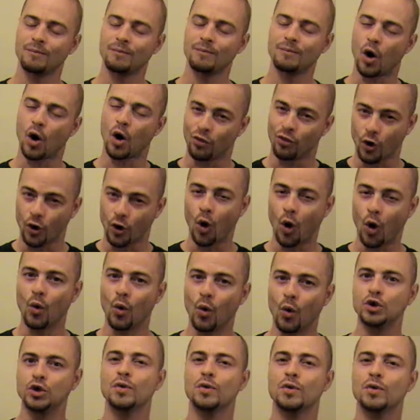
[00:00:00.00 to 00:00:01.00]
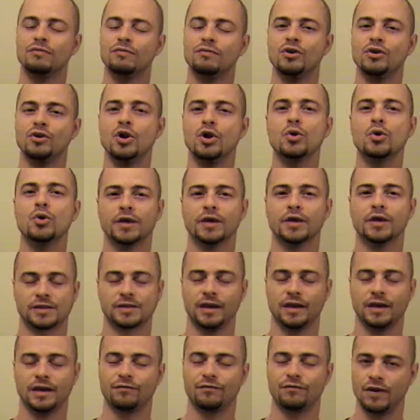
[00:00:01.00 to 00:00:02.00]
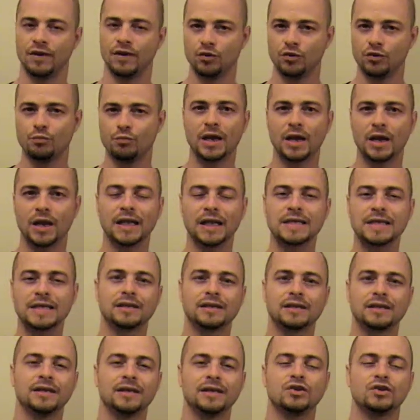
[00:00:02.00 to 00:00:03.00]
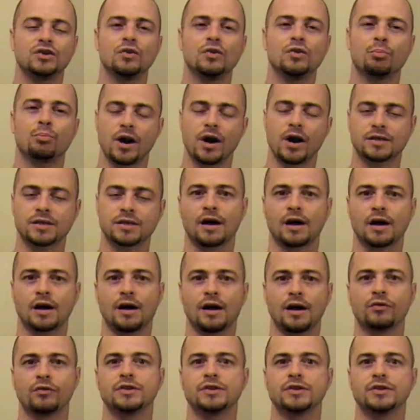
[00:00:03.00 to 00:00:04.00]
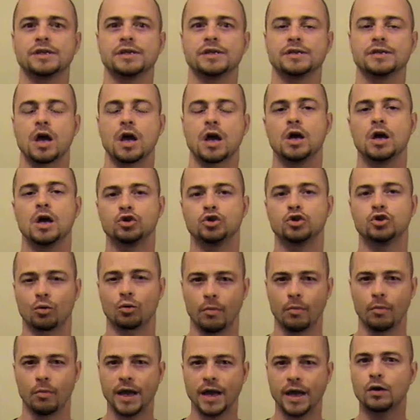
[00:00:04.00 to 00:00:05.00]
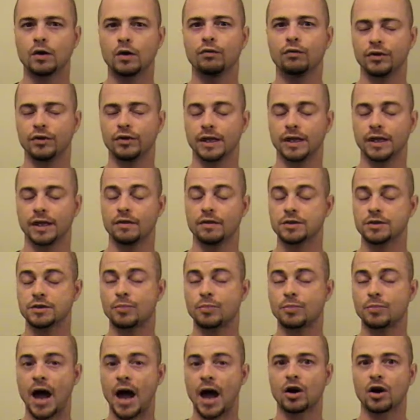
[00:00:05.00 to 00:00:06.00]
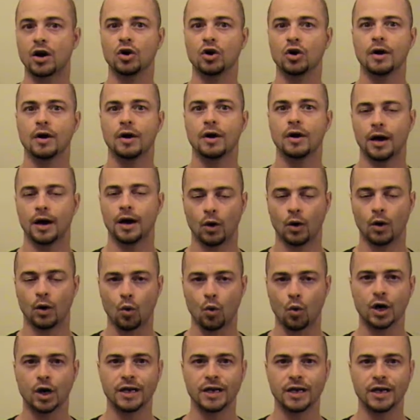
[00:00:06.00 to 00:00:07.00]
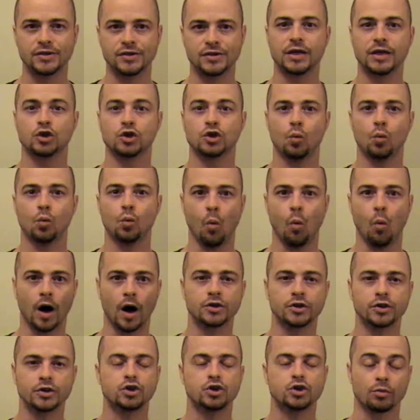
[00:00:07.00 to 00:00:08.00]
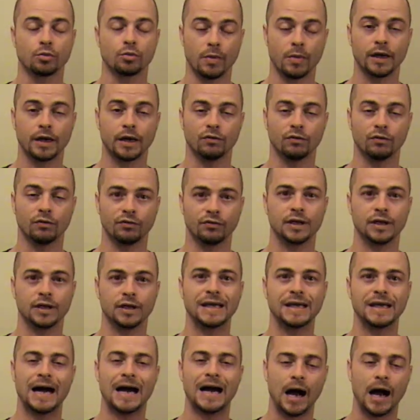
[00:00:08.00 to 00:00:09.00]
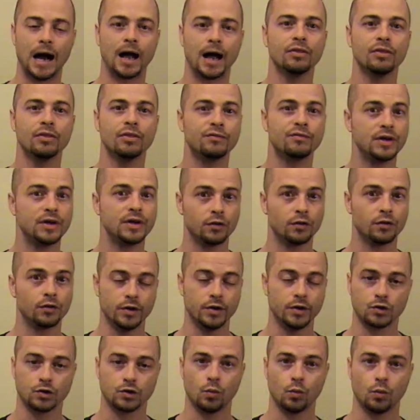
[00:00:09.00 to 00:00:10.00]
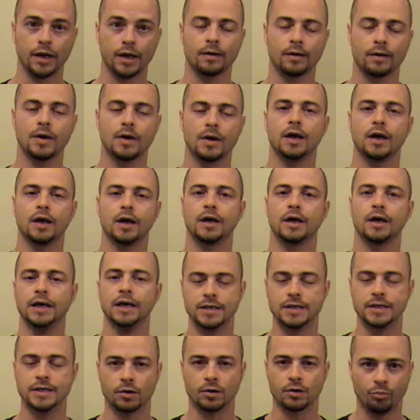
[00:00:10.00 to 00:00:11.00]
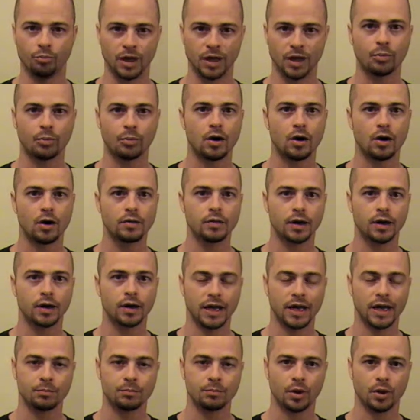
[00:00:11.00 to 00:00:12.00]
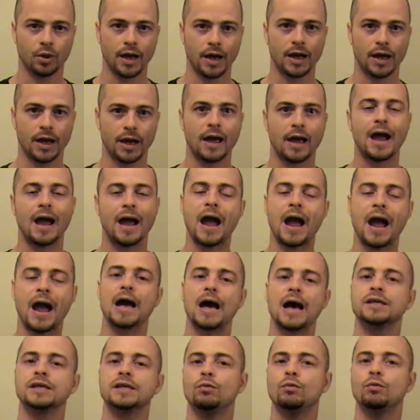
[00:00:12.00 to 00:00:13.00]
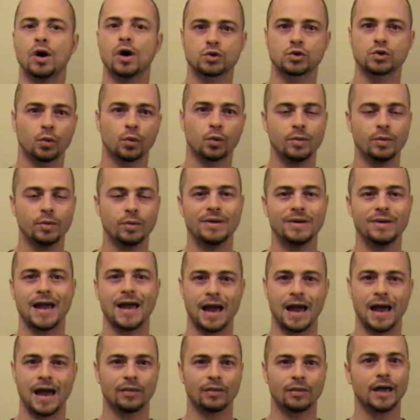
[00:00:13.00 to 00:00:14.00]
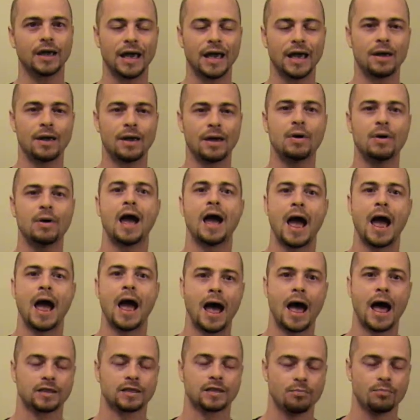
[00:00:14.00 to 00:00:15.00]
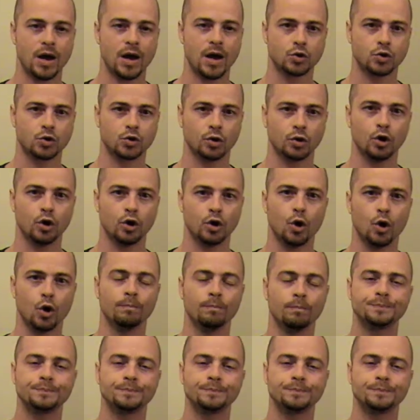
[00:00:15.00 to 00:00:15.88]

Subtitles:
Although you have noticed, if you've been listening to the press conferences, Jermichael Finley, this Packer organization wants Jermichael Finley on the field this week. He is a big part of their game plan, as he was when we began the game at the Metrodome.